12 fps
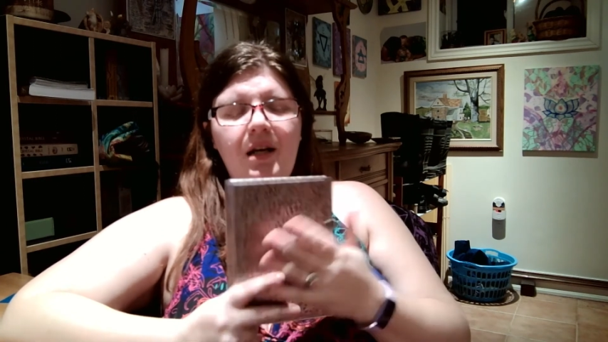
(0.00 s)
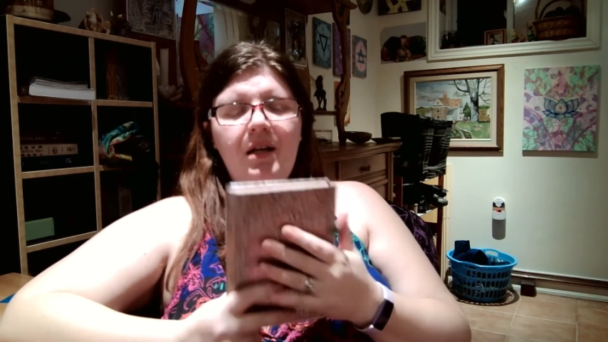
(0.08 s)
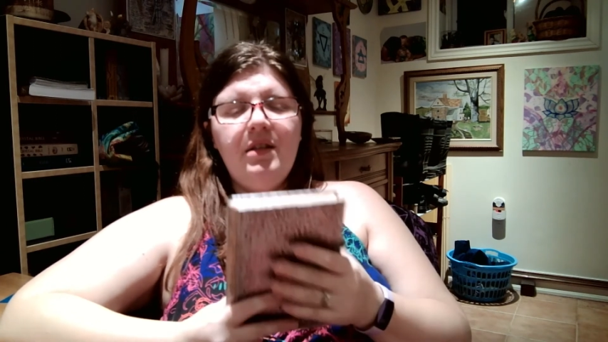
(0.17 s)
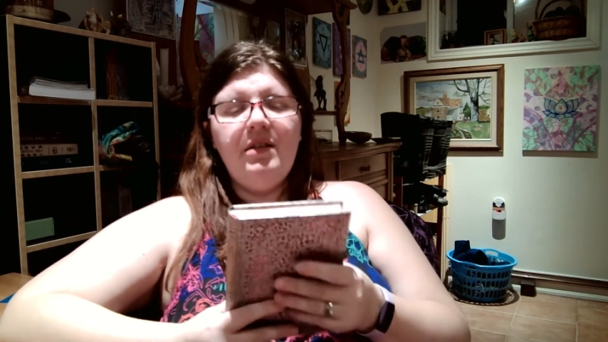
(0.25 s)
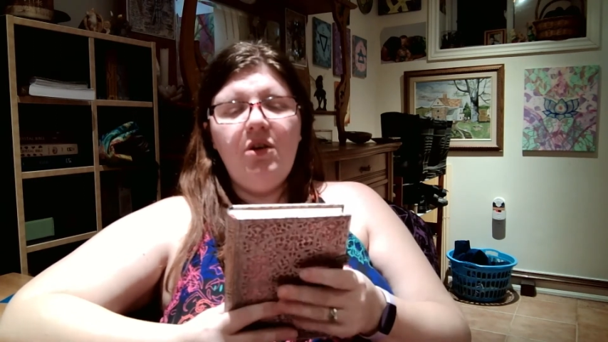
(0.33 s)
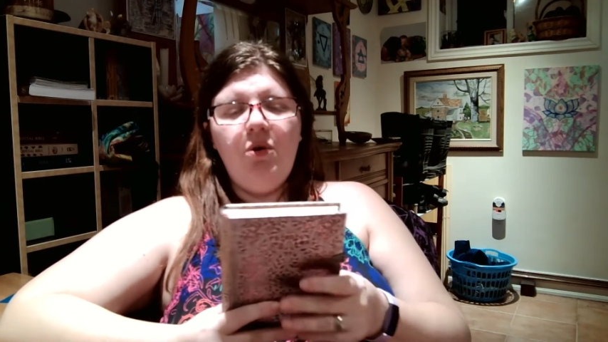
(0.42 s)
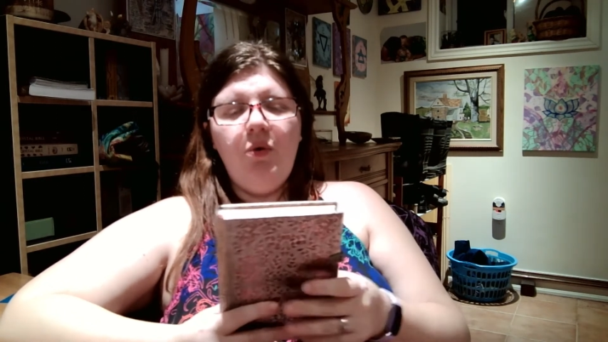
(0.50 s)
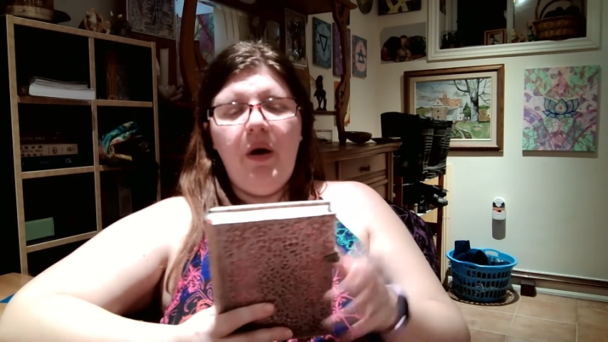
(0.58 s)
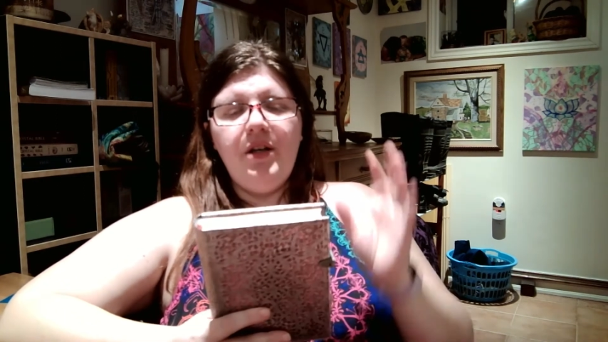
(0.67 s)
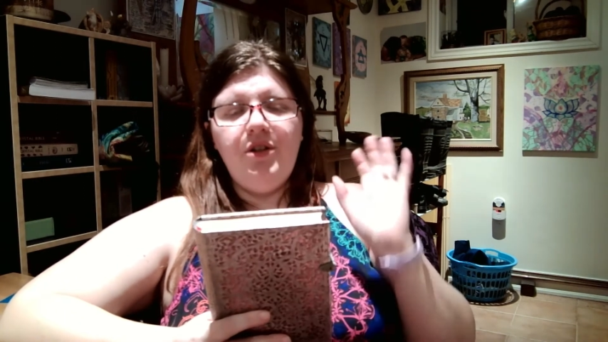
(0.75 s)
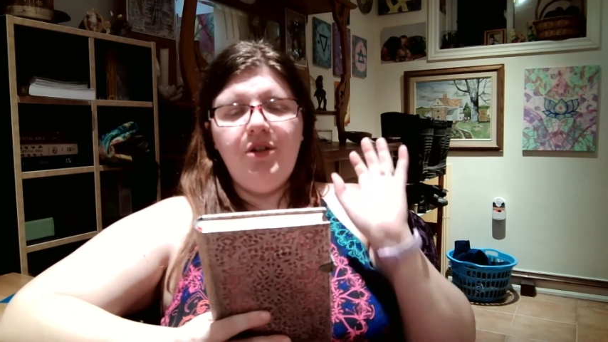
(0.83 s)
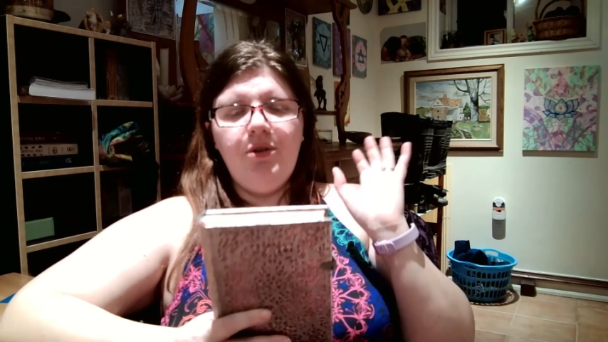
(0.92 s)
So
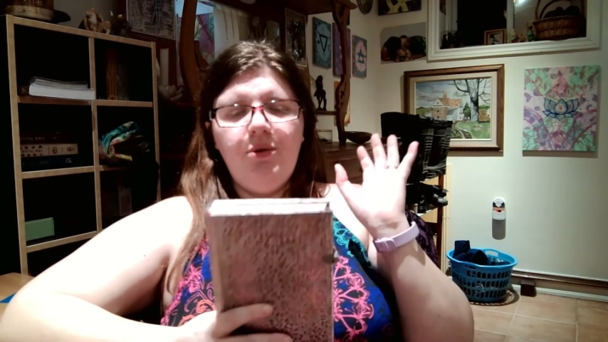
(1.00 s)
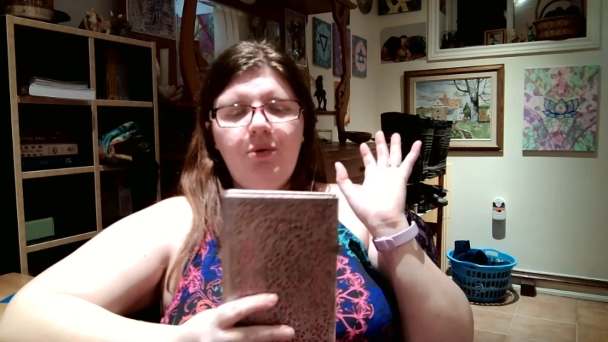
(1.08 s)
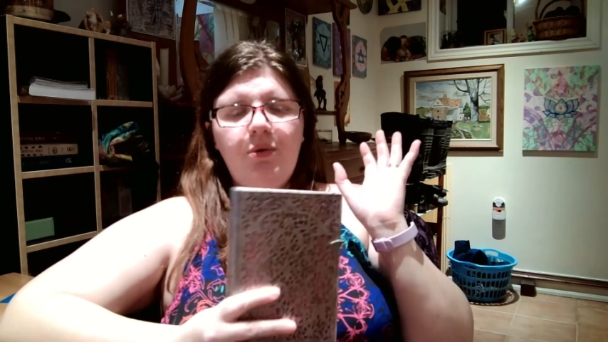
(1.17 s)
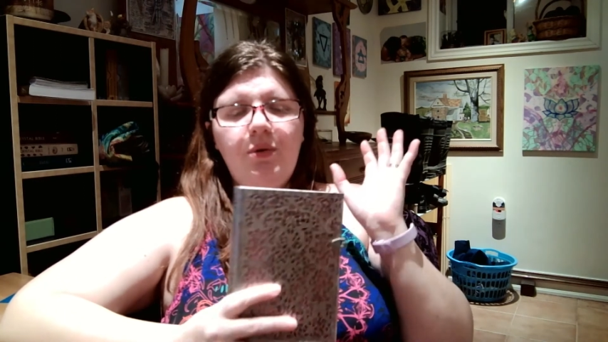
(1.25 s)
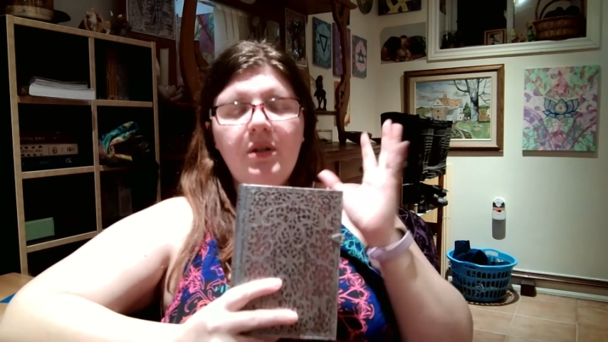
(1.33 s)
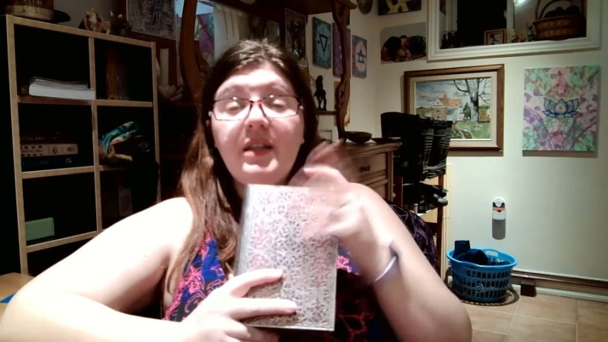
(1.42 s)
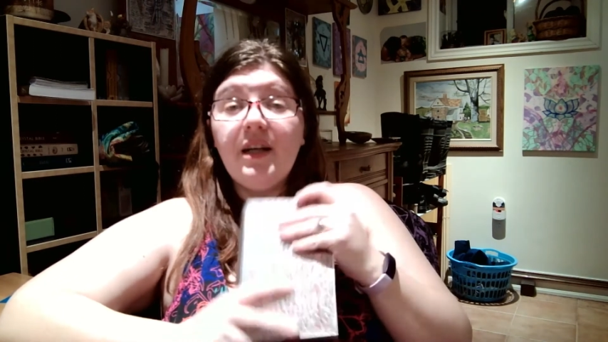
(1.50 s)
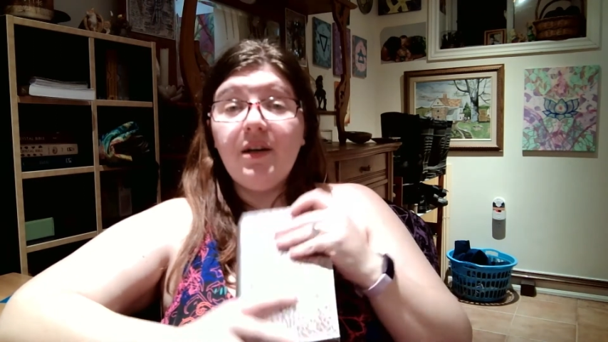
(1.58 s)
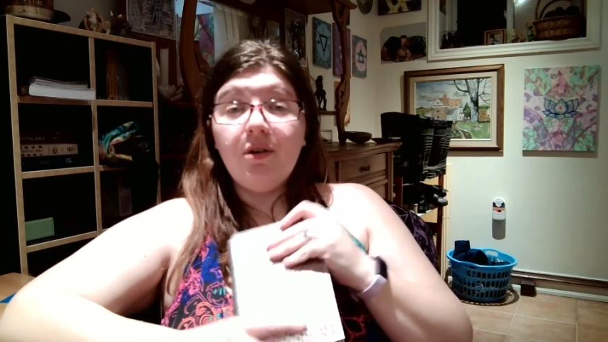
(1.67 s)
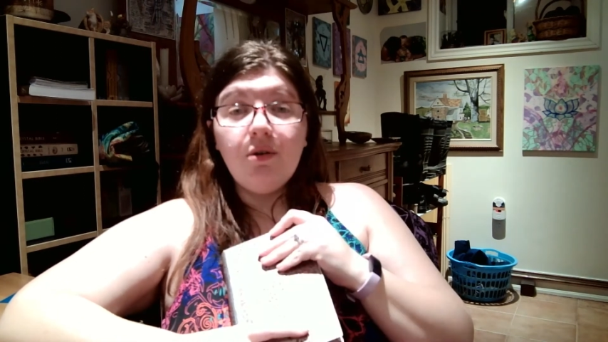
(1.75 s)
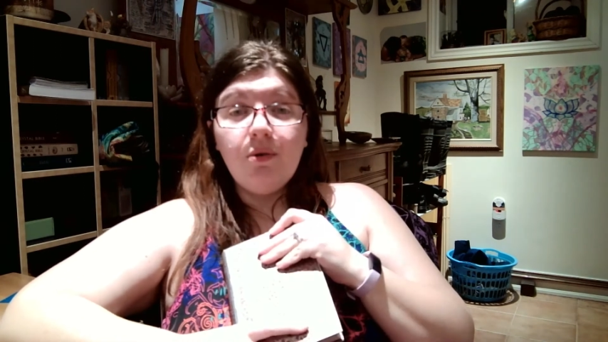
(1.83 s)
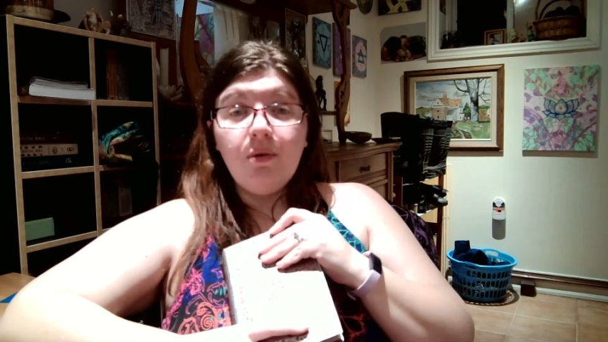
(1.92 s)
I do
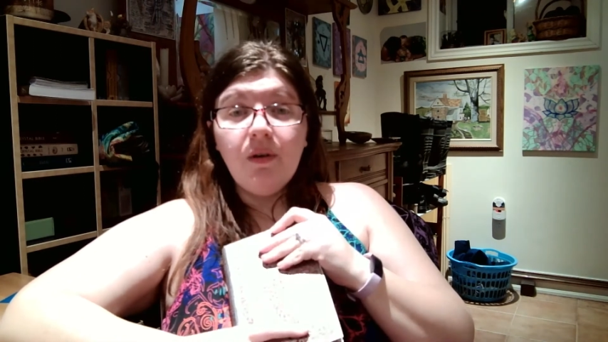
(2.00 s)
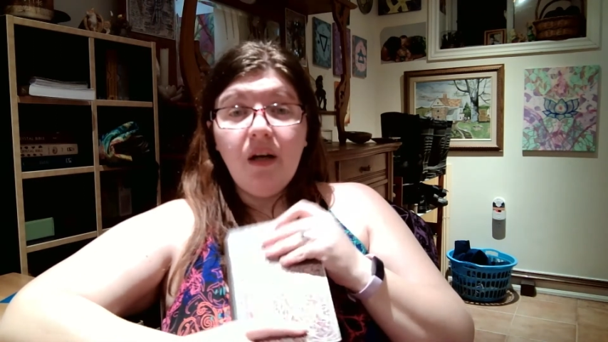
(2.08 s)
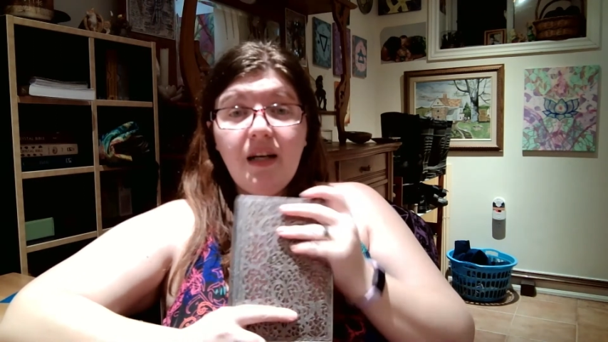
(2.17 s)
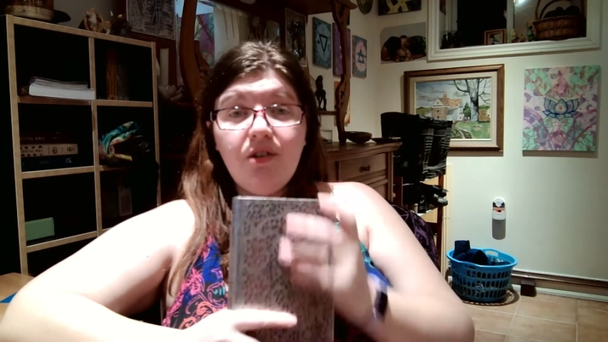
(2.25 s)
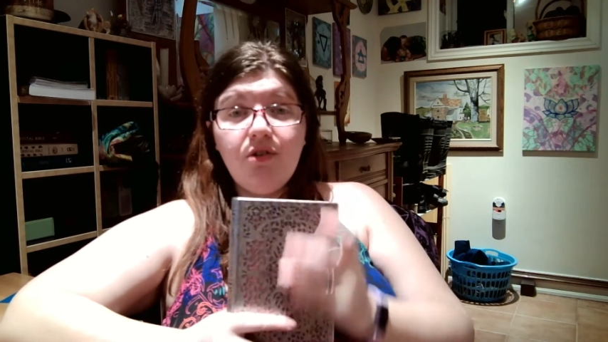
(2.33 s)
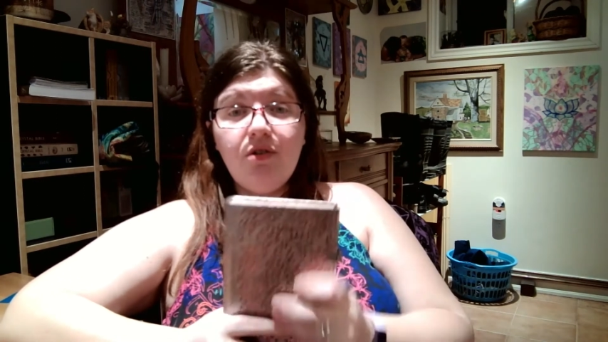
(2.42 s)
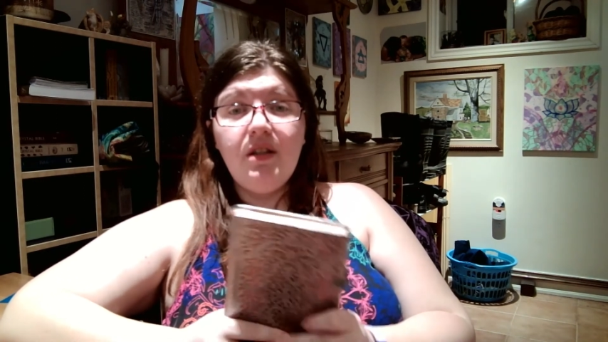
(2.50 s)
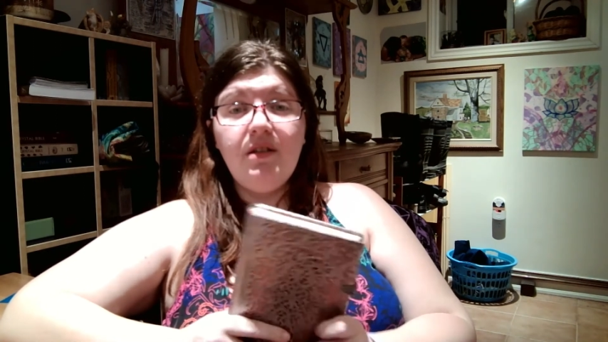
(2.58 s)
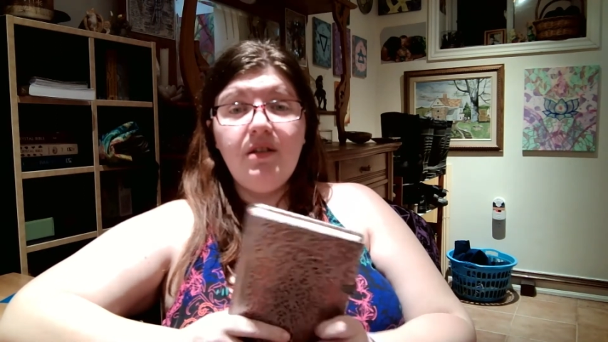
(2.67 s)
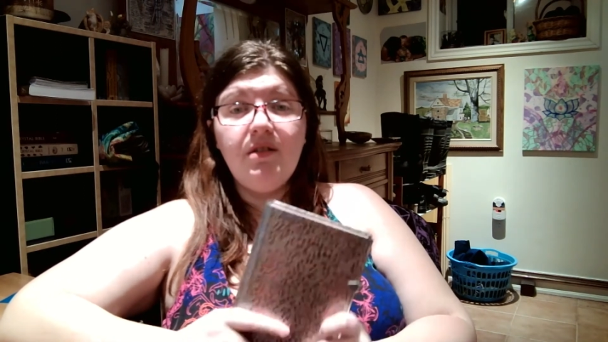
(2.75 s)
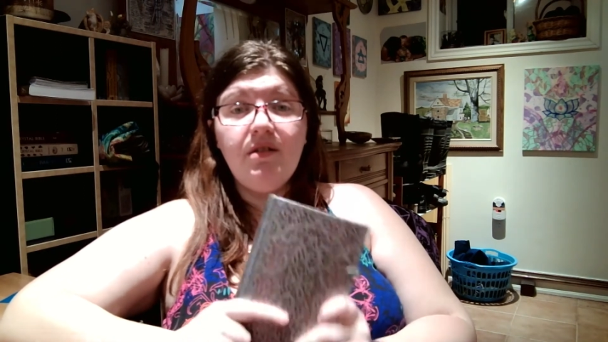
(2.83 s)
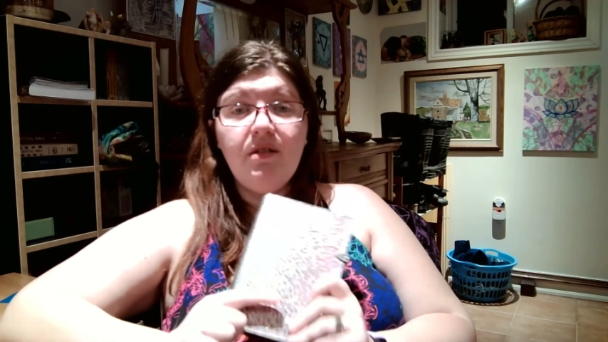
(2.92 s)
tarot
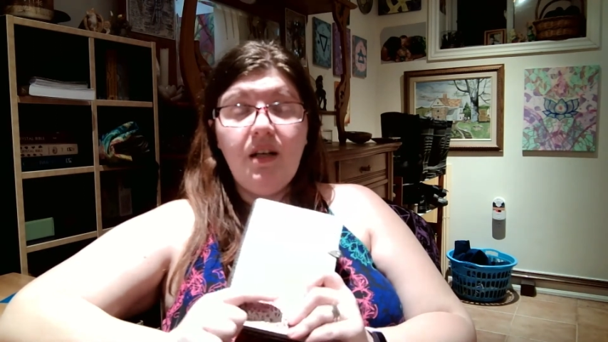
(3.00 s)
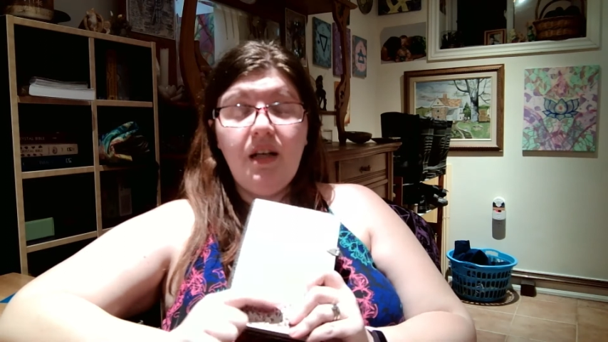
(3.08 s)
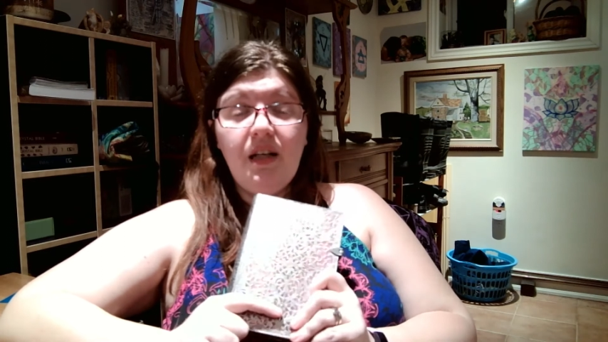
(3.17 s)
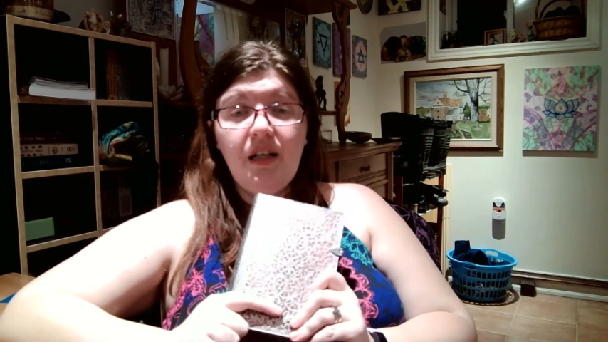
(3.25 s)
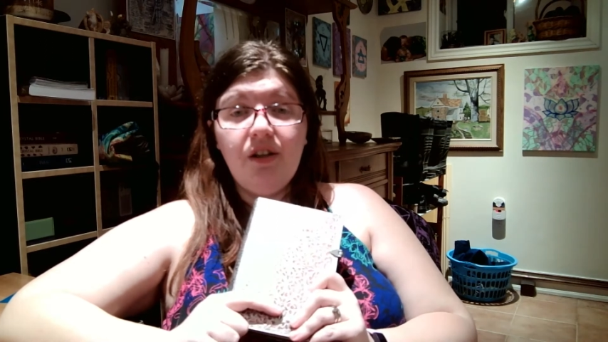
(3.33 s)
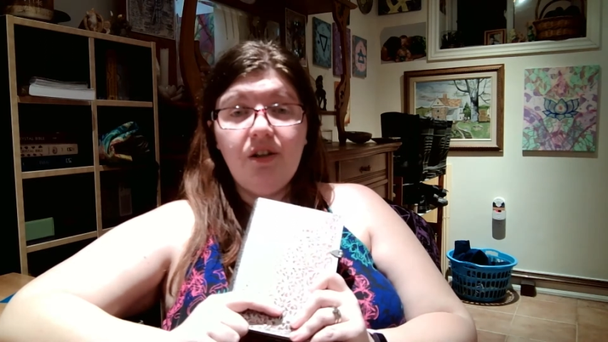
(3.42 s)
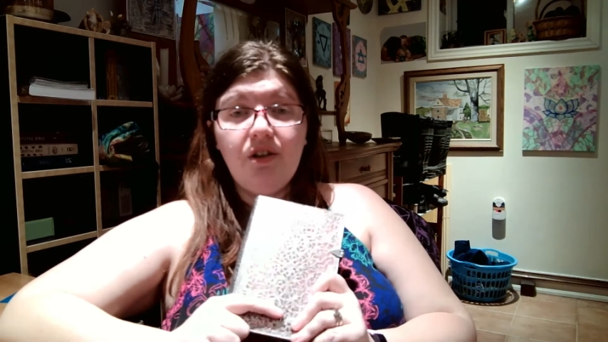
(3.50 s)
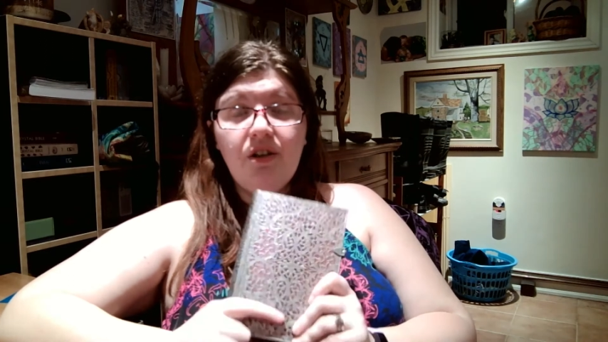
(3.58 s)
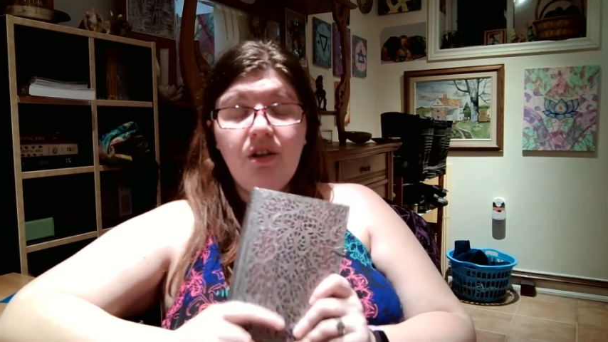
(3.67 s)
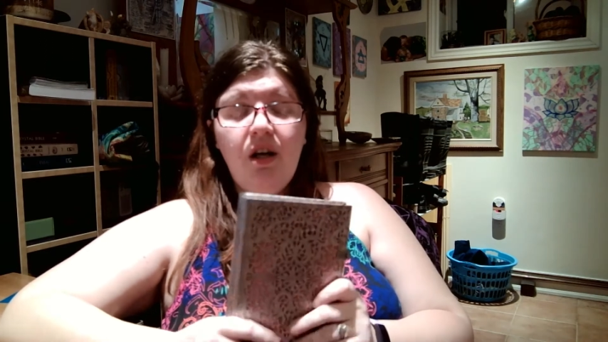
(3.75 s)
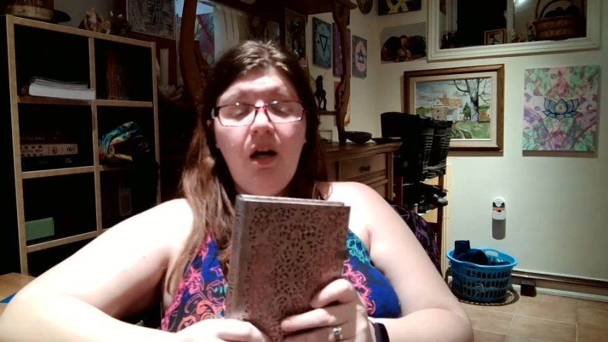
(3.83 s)
entries in here.